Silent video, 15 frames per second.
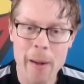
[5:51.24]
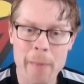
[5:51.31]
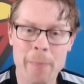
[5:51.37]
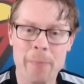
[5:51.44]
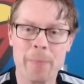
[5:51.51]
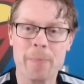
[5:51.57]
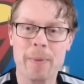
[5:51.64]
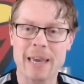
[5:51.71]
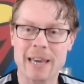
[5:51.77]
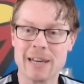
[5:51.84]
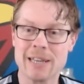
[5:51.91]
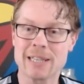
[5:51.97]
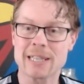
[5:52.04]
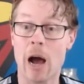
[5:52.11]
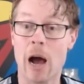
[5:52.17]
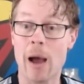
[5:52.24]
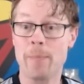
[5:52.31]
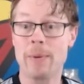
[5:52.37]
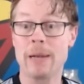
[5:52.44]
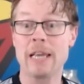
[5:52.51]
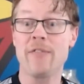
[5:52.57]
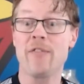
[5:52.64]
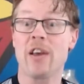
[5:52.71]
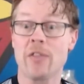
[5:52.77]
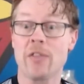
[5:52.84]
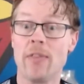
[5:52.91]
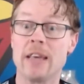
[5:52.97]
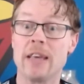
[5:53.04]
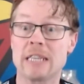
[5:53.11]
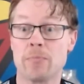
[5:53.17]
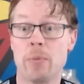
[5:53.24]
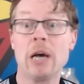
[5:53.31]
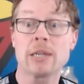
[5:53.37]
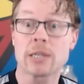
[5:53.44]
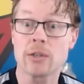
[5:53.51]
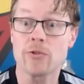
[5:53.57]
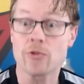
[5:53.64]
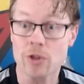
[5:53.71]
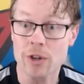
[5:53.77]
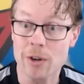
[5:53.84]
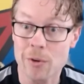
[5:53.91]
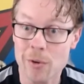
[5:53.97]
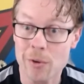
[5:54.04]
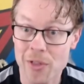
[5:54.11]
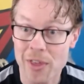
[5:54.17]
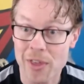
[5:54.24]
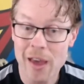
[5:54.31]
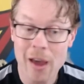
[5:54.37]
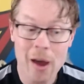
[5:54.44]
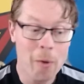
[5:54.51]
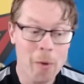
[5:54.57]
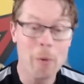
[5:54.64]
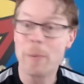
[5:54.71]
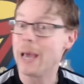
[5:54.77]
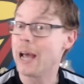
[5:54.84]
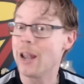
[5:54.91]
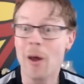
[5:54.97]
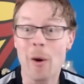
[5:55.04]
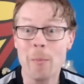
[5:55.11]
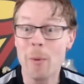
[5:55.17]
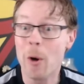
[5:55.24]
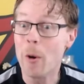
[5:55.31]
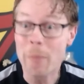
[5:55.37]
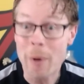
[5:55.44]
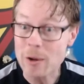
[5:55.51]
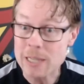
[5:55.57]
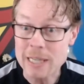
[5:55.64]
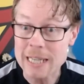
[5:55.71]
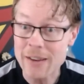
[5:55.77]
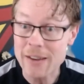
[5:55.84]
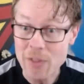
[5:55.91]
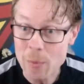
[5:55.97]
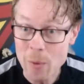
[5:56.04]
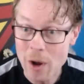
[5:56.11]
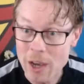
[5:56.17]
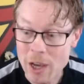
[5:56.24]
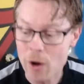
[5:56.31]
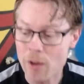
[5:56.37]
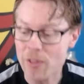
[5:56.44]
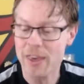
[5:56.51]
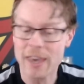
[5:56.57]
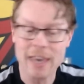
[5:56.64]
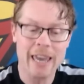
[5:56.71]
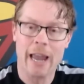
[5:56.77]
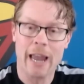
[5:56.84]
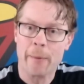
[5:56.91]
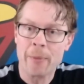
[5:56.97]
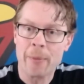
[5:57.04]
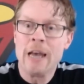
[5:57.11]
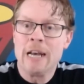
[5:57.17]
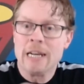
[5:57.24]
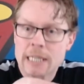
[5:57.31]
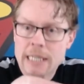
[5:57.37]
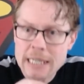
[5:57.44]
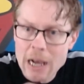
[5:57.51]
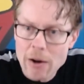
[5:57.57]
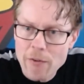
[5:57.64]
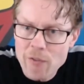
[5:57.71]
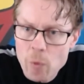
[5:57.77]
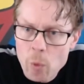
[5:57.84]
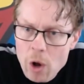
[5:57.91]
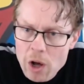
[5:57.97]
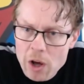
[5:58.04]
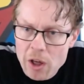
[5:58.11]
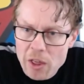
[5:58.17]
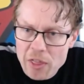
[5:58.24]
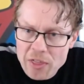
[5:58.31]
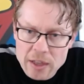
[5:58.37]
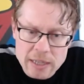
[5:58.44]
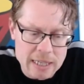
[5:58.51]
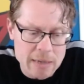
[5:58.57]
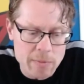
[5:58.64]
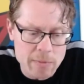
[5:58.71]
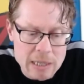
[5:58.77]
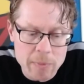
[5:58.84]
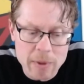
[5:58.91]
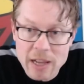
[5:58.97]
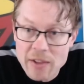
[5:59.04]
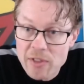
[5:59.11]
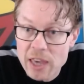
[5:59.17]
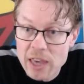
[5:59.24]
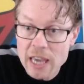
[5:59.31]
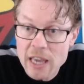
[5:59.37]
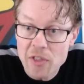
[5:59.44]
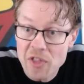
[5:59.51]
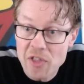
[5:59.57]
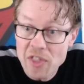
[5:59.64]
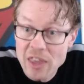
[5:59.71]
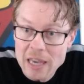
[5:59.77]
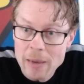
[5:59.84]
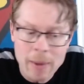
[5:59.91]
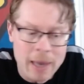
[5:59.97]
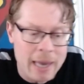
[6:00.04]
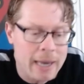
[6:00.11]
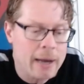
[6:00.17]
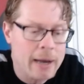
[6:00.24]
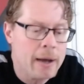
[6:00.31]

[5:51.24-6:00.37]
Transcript: because I'm believing that this personal truth will be a lot more positive than what you're thinking. Self-worth seems to be the theme here.